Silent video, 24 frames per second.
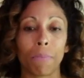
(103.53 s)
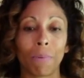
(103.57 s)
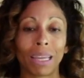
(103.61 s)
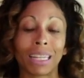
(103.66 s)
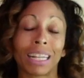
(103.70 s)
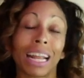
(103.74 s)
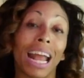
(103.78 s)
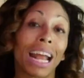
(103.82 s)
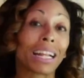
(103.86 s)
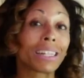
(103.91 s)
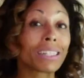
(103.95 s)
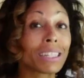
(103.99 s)

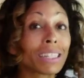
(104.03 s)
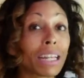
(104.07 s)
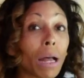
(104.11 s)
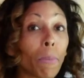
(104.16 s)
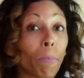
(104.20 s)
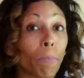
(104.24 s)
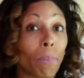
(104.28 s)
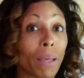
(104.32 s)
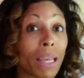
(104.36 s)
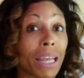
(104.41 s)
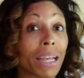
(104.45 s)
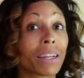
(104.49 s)
It ends
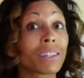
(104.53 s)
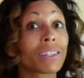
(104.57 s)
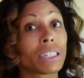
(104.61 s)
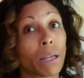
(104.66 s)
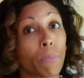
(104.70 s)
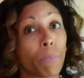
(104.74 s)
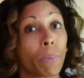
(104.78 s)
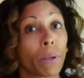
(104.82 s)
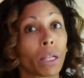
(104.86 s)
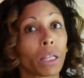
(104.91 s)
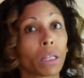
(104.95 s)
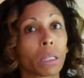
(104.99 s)
up being
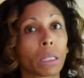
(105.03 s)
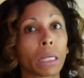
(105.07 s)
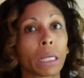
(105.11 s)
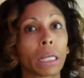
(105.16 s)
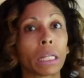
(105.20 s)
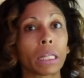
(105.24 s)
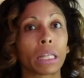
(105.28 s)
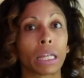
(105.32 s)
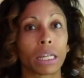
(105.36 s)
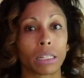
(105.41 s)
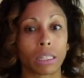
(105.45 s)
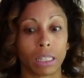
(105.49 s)

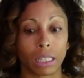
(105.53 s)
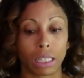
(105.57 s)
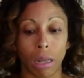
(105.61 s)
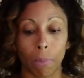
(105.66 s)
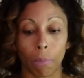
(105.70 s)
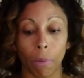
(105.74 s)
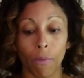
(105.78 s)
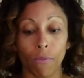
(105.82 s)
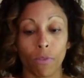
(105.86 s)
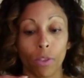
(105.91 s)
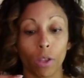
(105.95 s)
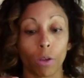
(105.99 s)
typically that
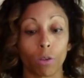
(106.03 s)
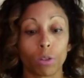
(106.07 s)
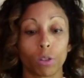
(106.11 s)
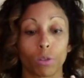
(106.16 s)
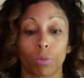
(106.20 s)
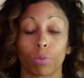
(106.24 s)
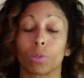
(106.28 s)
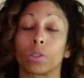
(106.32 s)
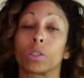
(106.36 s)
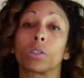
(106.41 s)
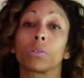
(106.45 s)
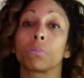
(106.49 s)
some of those
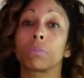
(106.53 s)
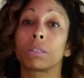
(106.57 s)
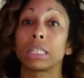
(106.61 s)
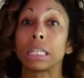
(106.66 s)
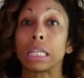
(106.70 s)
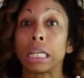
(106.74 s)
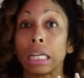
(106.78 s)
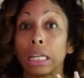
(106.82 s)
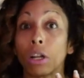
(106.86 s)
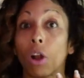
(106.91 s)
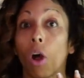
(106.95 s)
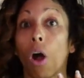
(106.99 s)
rooms
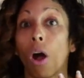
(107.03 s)
need